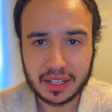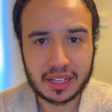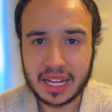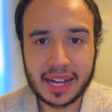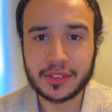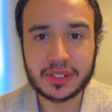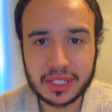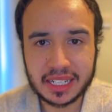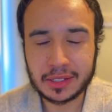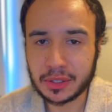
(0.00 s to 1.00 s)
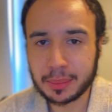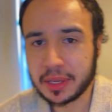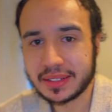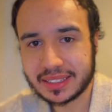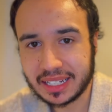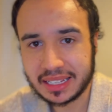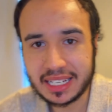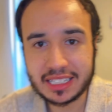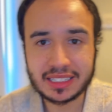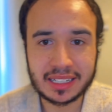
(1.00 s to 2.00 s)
actually the Europeans did this,